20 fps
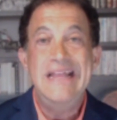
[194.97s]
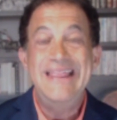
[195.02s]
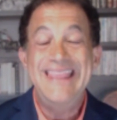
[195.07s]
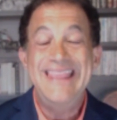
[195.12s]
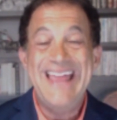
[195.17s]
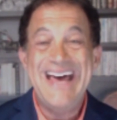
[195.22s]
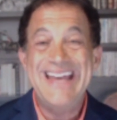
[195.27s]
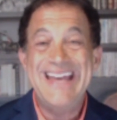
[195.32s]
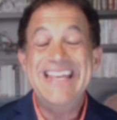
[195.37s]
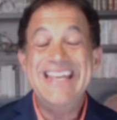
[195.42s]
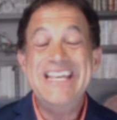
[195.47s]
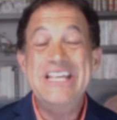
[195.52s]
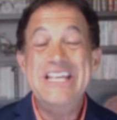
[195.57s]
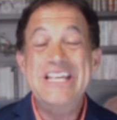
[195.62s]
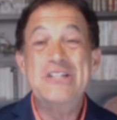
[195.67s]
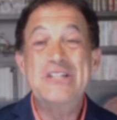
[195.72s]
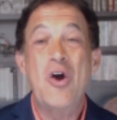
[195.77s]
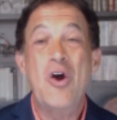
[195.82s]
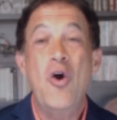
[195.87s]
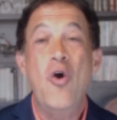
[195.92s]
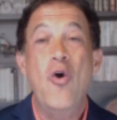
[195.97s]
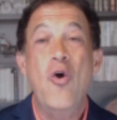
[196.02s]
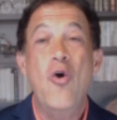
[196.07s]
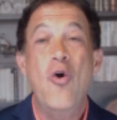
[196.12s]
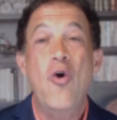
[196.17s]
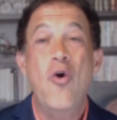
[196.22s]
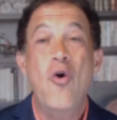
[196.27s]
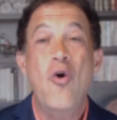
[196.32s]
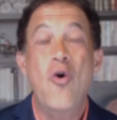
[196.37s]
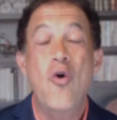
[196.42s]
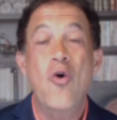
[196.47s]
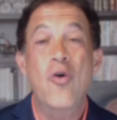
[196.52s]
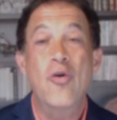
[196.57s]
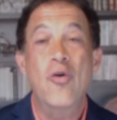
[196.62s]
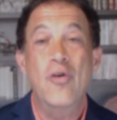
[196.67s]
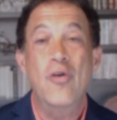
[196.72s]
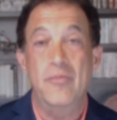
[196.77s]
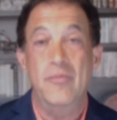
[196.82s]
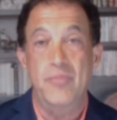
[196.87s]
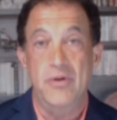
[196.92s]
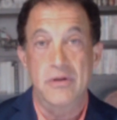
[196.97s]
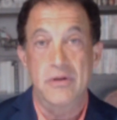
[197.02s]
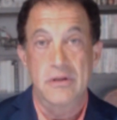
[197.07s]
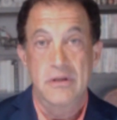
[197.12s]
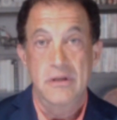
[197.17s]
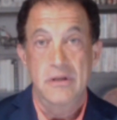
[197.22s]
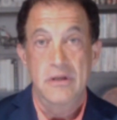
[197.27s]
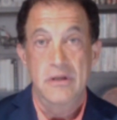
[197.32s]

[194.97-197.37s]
That is horrible.